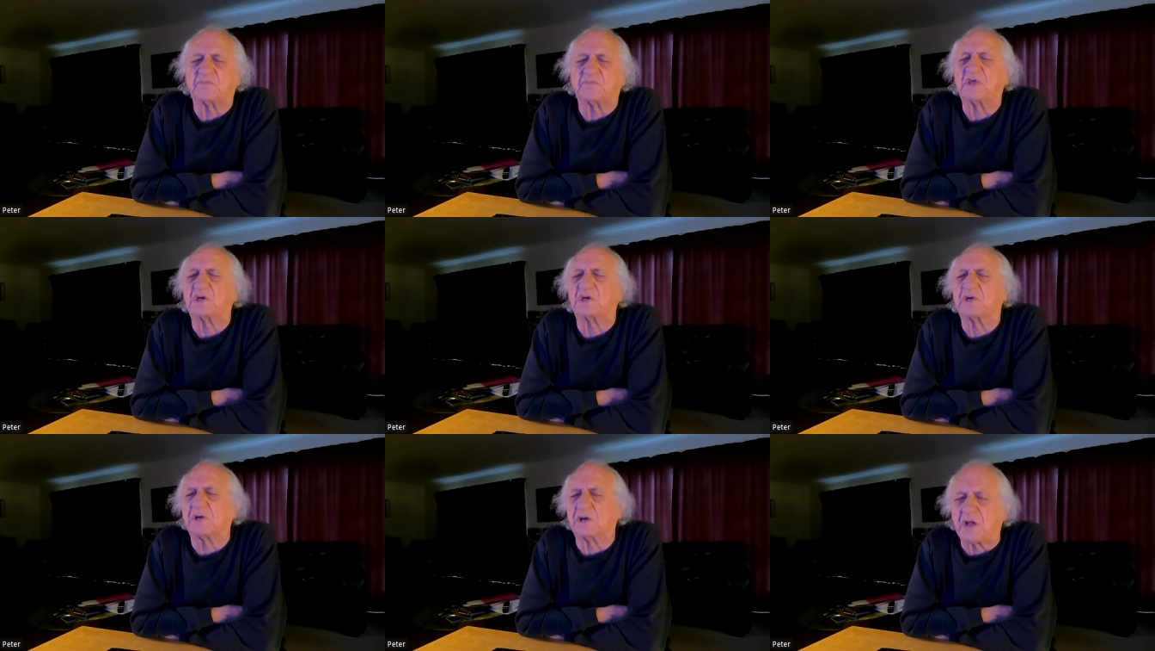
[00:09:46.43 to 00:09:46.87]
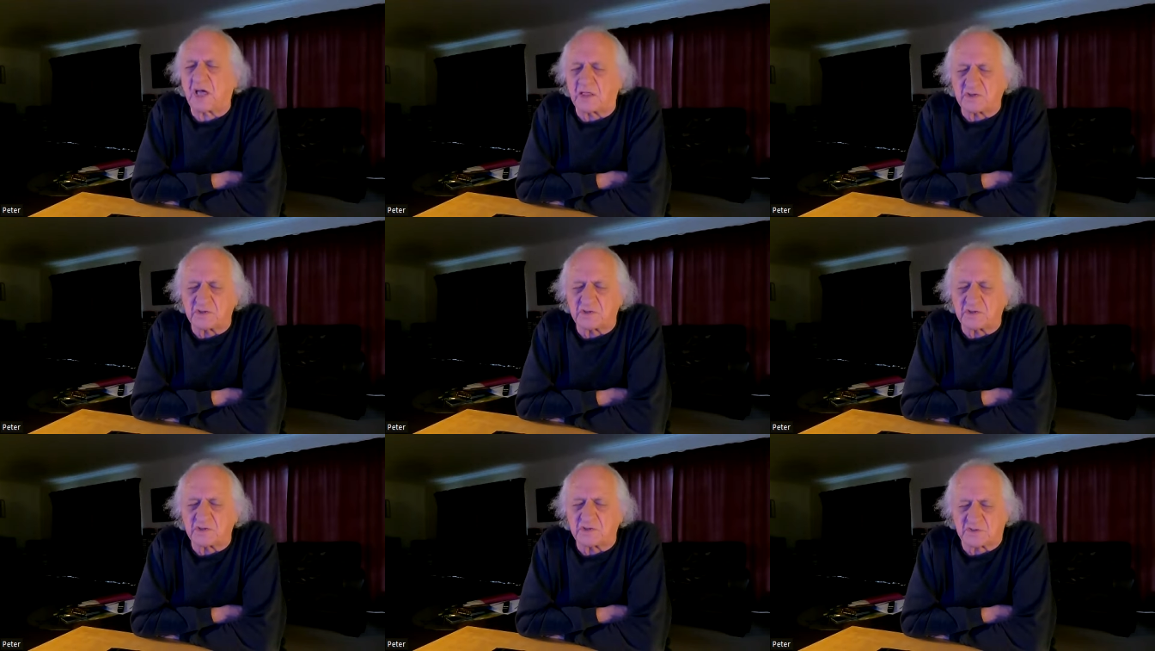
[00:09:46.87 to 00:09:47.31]
and another
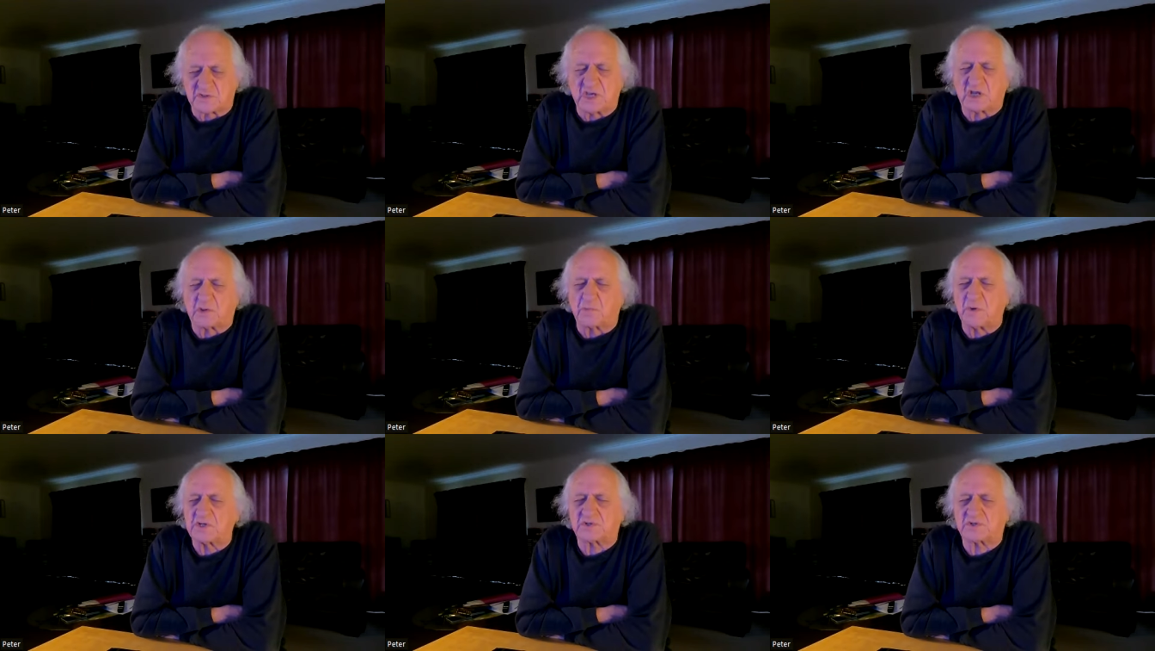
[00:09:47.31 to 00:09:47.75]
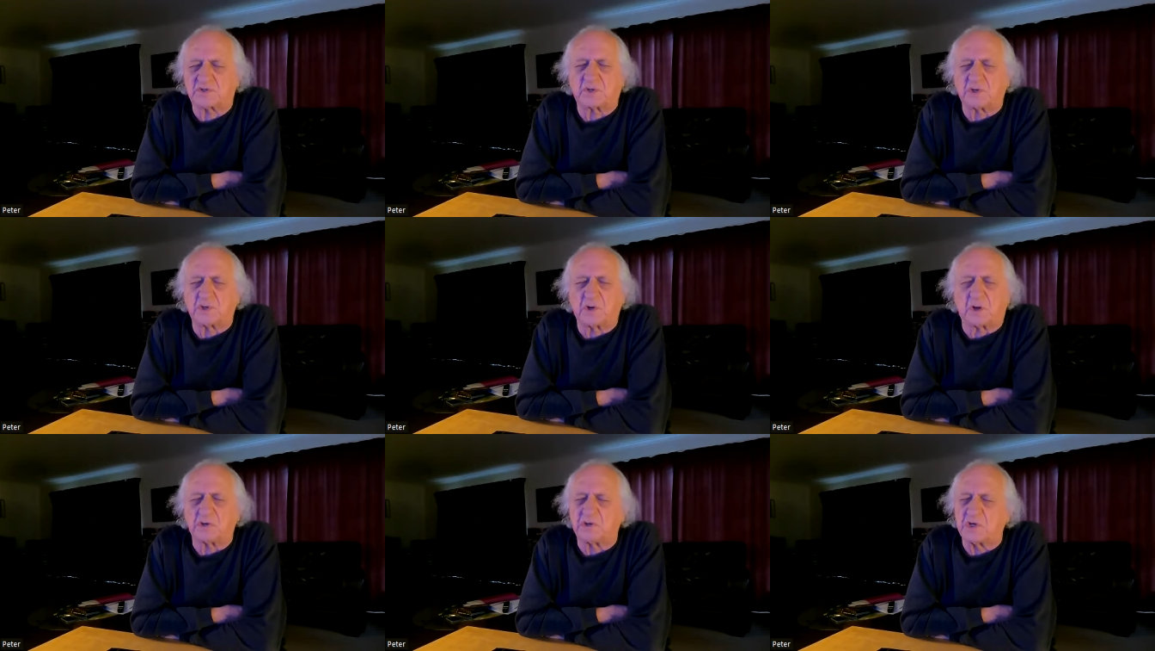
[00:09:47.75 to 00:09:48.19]
sequence that are
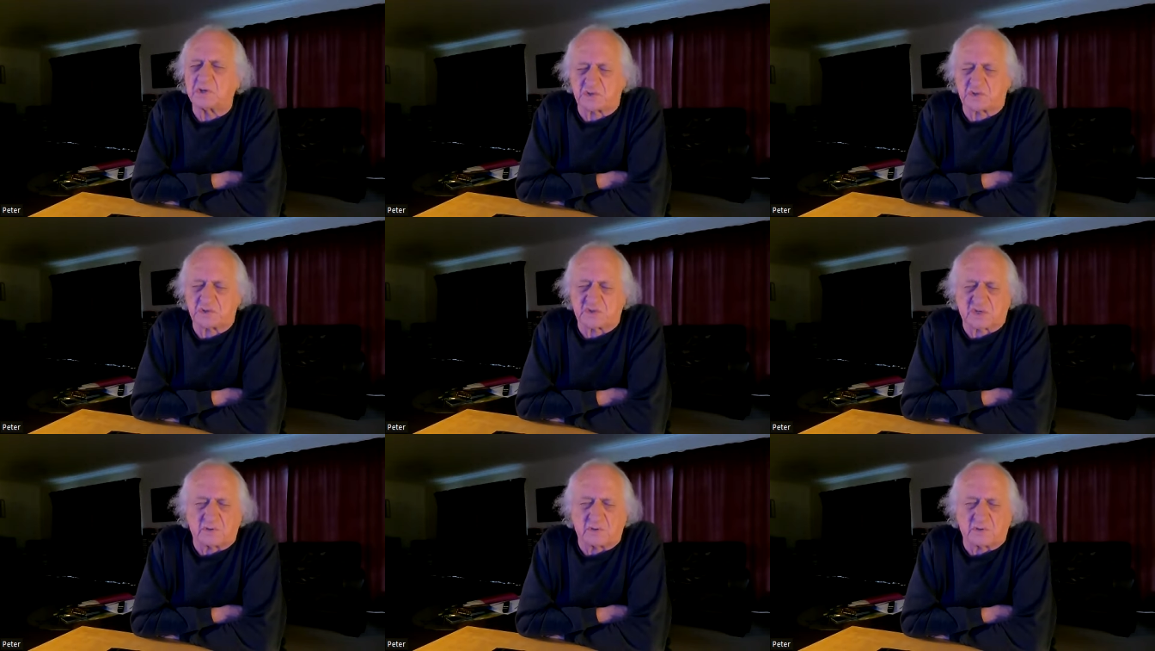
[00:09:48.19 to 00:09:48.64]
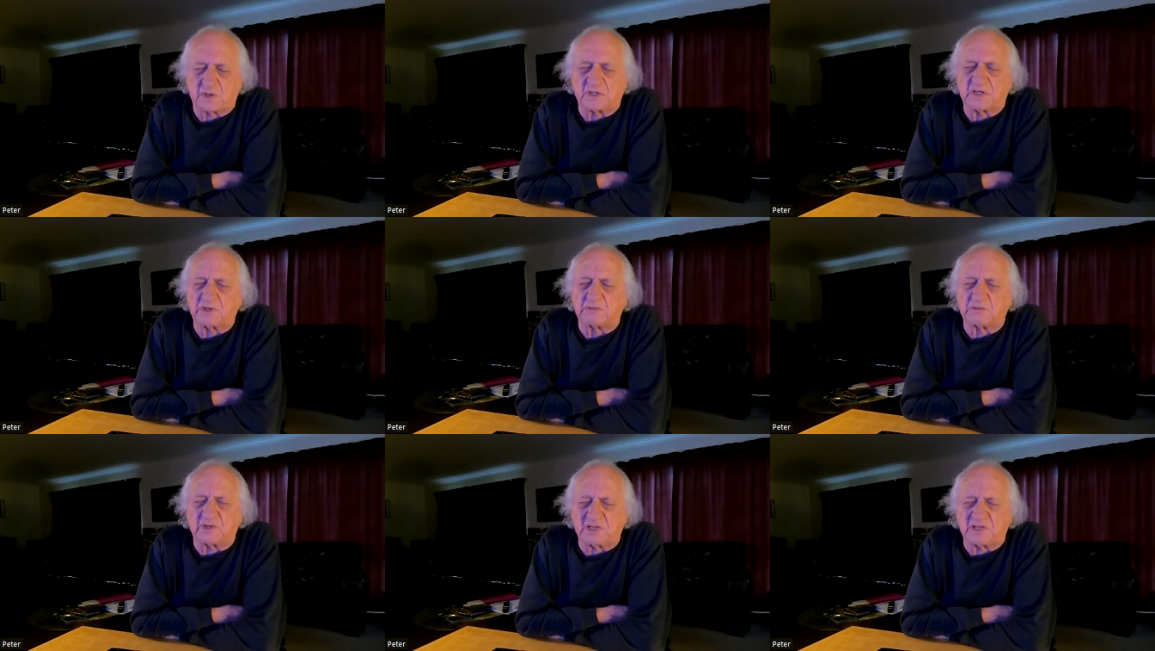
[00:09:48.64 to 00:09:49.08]
not necessarily
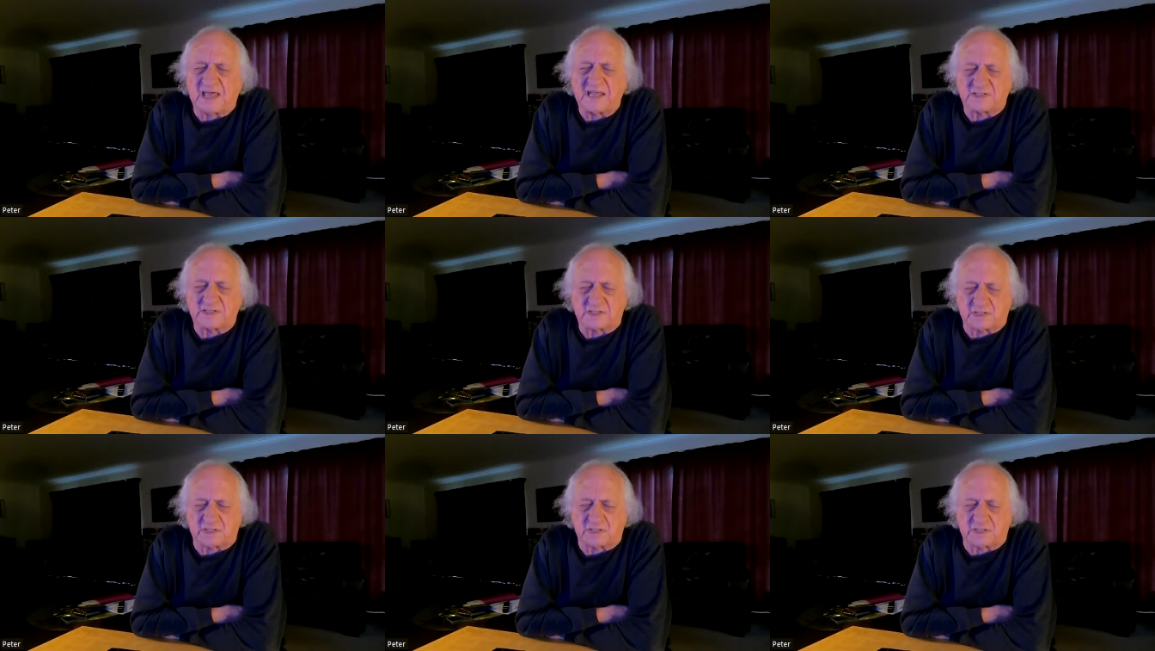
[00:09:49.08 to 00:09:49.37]
related,